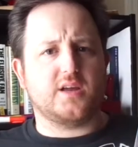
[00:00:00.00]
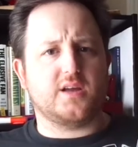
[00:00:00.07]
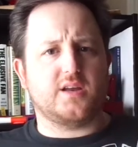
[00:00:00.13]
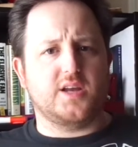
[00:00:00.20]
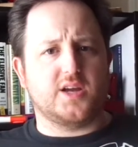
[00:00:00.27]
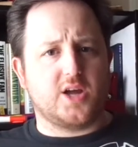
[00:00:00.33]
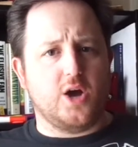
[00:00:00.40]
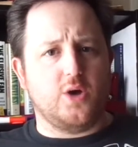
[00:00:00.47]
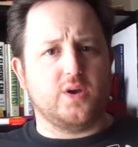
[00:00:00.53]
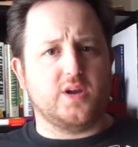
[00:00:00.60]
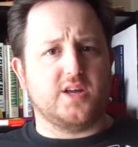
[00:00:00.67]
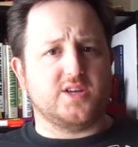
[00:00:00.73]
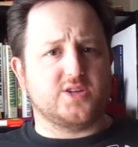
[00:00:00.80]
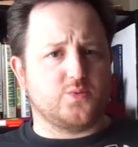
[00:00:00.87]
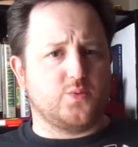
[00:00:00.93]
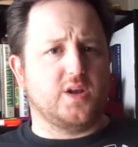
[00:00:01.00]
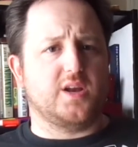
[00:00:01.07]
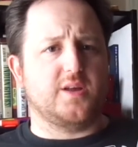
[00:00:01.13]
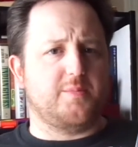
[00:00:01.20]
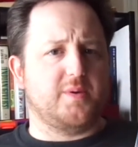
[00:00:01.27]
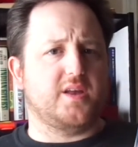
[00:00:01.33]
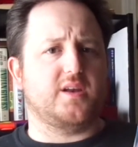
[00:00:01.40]
Nikola has
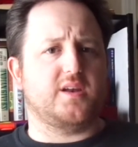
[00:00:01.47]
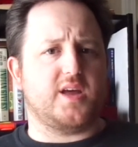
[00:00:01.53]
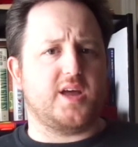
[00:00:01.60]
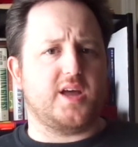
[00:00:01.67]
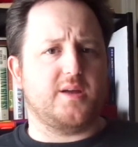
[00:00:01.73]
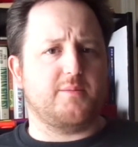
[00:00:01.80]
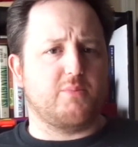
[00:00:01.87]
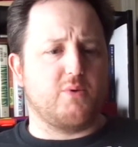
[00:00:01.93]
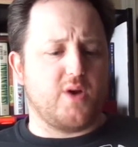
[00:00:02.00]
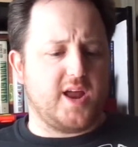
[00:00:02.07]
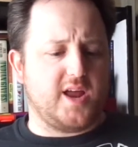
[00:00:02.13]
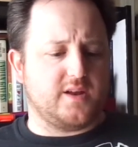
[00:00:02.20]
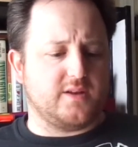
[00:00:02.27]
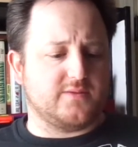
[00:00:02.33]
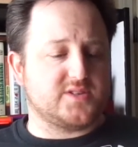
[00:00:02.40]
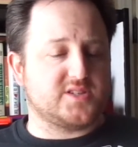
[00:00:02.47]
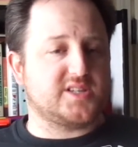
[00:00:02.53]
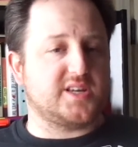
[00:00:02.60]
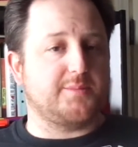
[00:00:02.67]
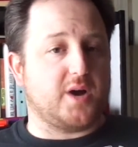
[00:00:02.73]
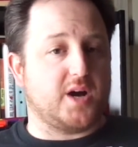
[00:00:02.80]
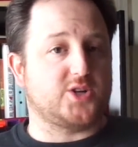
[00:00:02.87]
really been a brand of
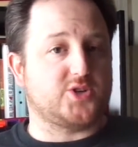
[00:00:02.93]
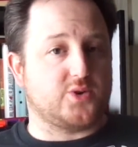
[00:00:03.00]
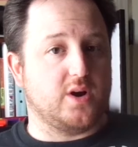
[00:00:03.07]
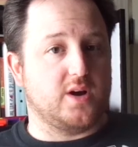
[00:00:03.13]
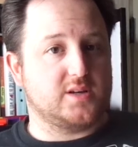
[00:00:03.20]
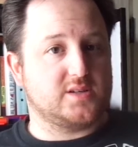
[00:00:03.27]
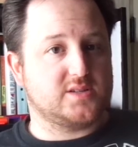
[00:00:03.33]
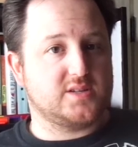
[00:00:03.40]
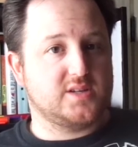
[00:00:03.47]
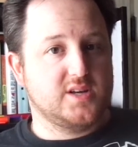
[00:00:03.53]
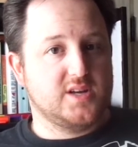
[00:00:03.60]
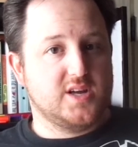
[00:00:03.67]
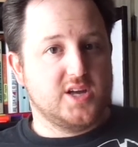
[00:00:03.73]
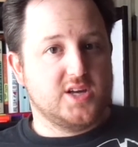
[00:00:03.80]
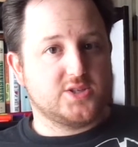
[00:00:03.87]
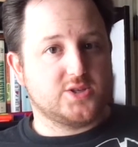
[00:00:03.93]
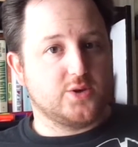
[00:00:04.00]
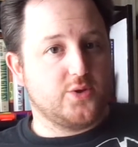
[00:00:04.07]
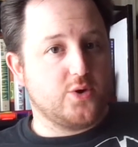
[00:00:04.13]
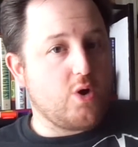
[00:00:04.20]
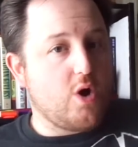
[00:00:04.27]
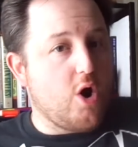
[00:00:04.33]
semi-trucks. So
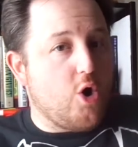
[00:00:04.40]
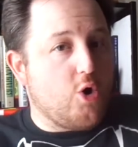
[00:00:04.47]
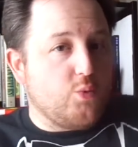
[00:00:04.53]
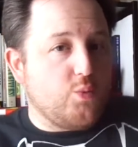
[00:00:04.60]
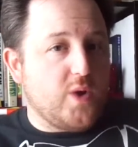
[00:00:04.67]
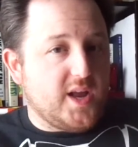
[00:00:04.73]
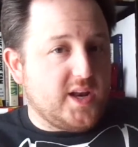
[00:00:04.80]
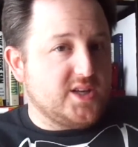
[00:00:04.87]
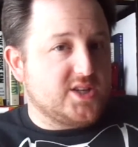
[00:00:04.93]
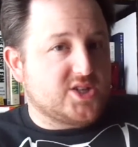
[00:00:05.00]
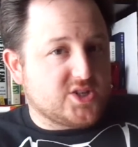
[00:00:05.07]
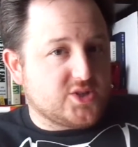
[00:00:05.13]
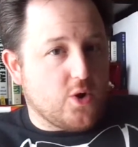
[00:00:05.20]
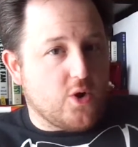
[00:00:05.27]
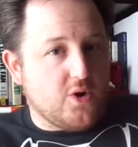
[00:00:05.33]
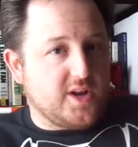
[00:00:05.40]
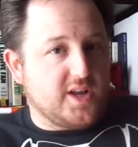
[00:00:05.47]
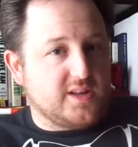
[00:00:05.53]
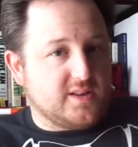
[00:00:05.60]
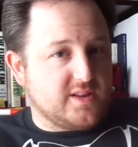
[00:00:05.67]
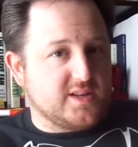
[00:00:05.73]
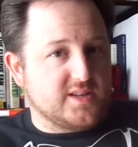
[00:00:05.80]
they're already
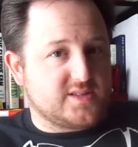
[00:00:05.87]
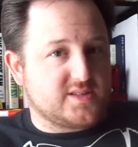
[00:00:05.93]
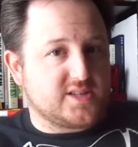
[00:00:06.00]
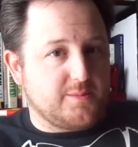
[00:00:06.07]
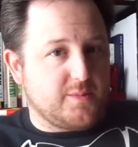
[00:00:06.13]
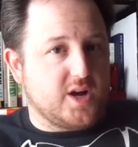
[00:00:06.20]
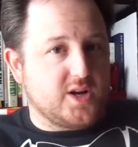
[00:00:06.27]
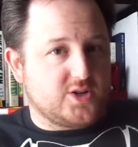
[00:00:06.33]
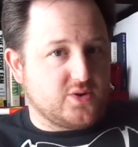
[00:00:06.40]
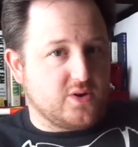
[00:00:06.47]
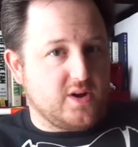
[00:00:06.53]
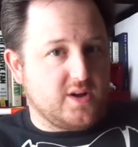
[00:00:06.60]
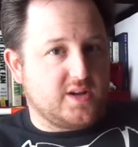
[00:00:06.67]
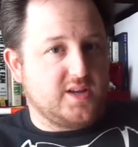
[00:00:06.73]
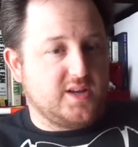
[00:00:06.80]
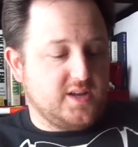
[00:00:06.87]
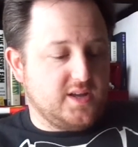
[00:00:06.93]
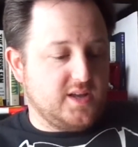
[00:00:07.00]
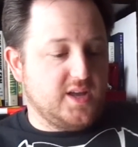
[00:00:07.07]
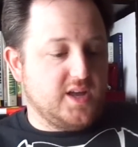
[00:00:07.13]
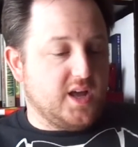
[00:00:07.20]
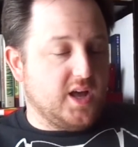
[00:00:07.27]
starting this semi-truck
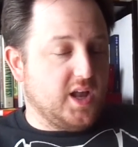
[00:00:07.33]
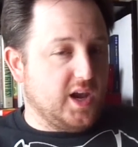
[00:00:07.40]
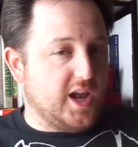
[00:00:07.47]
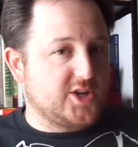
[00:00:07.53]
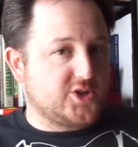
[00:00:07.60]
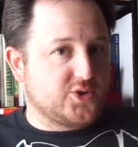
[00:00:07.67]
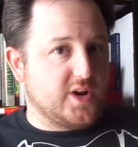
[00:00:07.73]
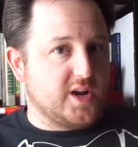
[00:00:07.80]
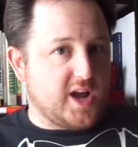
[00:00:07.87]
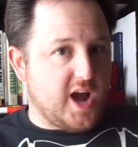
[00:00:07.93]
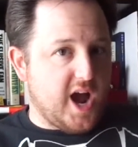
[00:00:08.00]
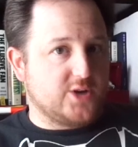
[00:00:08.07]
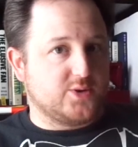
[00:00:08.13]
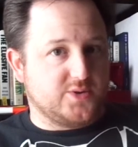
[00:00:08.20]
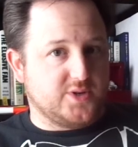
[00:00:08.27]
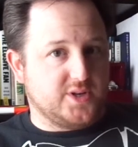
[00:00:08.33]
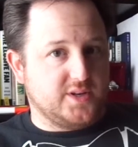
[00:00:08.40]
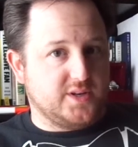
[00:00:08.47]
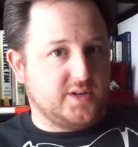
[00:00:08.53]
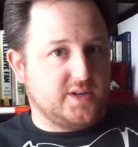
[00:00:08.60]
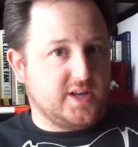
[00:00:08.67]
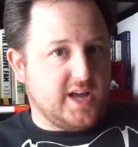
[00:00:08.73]
electric
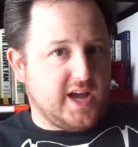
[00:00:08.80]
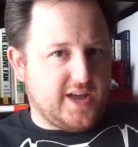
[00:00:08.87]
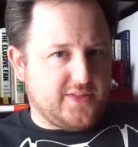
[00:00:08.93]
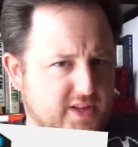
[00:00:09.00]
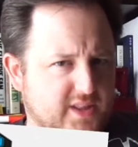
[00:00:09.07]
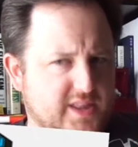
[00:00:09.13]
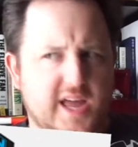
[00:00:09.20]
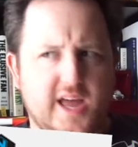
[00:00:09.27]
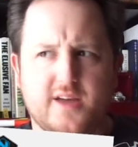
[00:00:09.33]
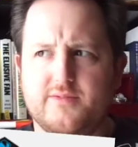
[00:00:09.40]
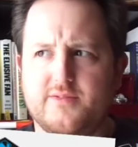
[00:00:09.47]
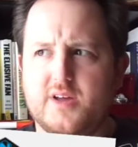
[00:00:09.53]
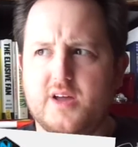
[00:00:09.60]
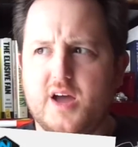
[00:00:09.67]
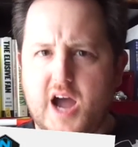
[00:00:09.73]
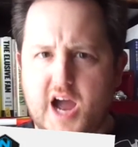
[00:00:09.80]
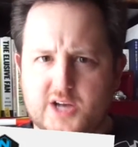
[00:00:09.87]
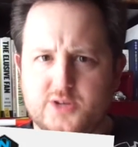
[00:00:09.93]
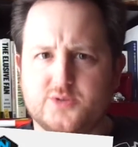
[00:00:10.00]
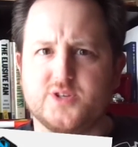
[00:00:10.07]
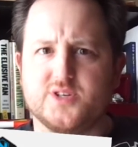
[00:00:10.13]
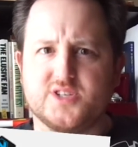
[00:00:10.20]
hydrogen. I they have
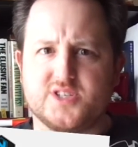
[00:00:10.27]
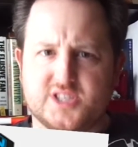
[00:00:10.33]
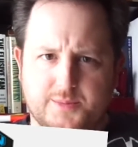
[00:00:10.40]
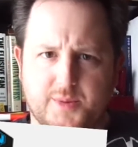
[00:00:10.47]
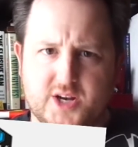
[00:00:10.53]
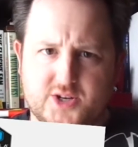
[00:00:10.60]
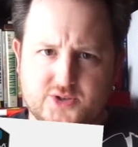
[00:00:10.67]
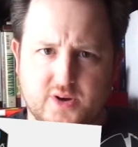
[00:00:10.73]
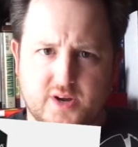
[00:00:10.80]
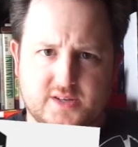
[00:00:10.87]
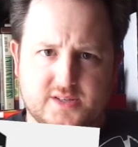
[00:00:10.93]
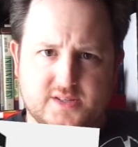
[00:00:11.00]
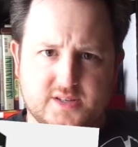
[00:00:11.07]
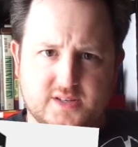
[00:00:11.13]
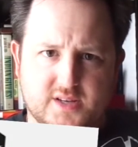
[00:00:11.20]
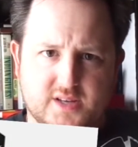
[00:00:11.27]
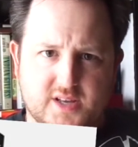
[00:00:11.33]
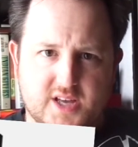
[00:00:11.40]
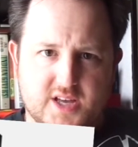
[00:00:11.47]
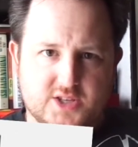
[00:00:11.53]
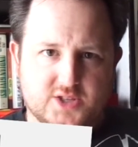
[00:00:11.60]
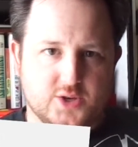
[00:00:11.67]
hydrogen semi-trucks.
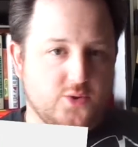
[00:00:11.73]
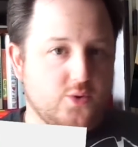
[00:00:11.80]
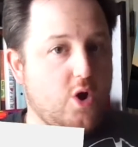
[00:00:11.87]
So they're